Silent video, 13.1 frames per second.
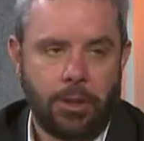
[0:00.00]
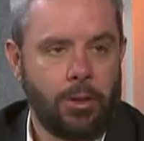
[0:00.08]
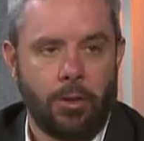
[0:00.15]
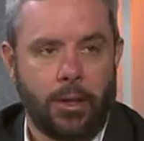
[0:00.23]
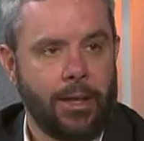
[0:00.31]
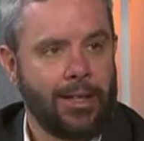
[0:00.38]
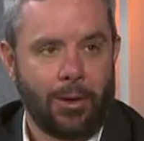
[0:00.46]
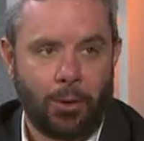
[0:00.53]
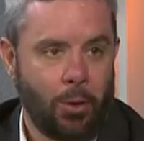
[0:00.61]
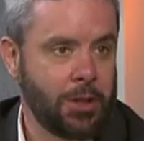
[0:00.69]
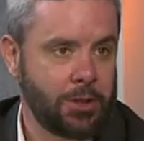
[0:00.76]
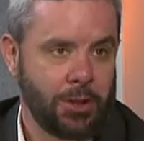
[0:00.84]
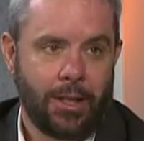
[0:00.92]
Oh, absolutely, no
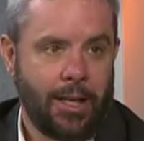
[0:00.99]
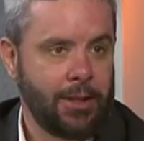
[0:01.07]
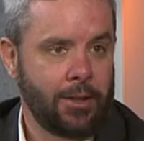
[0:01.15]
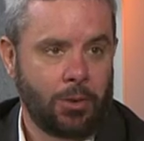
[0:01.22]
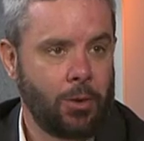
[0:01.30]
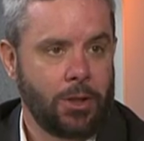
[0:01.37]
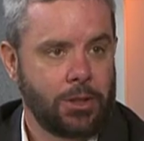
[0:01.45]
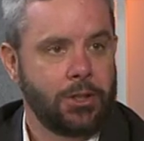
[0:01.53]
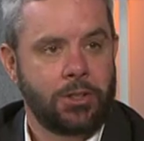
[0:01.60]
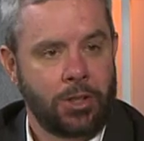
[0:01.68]
question, no question.